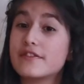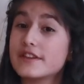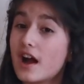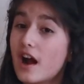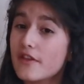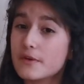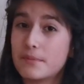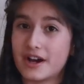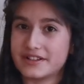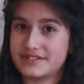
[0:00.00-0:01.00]
The other
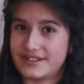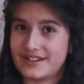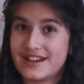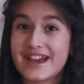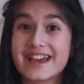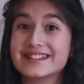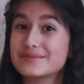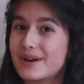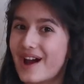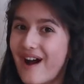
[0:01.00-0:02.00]
person
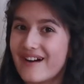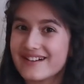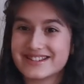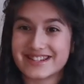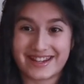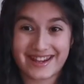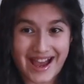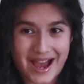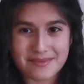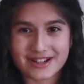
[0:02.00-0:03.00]
is my auntie,
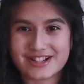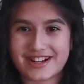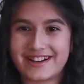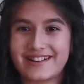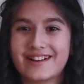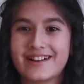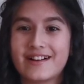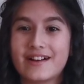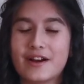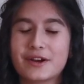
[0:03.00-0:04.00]
Amisha,
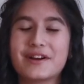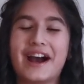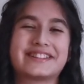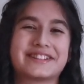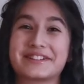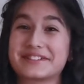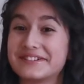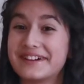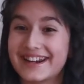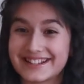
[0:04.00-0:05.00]
who has a
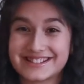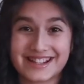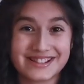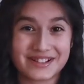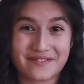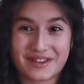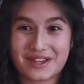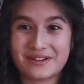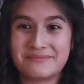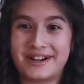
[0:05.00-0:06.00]
great sense of
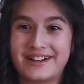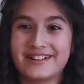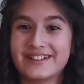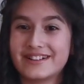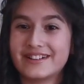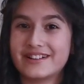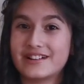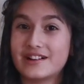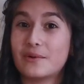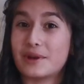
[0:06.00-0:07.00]
humour.
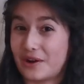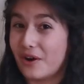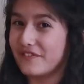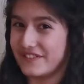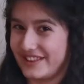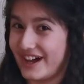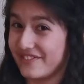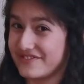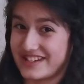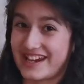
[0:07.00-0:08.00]
We often
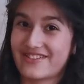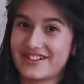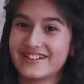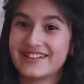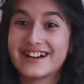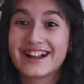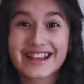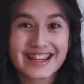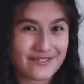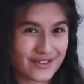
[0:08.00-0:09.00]
laugh together,
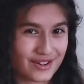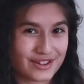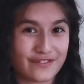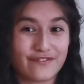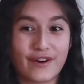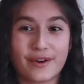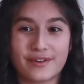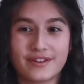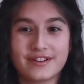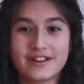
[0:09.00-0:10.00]
even on the
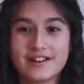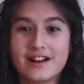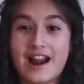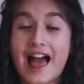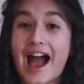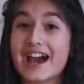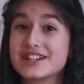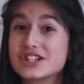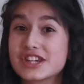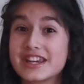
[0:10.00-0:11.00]
phone,
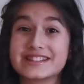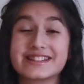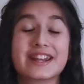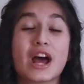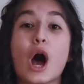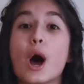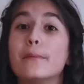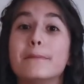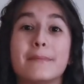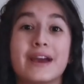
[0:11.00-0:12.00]
and she is an
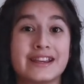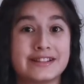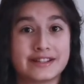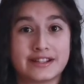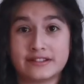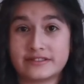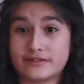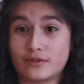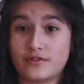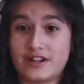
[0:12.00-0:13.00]
amazing
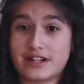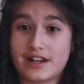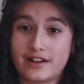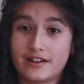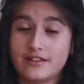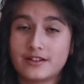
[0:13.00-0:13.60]
storyteller.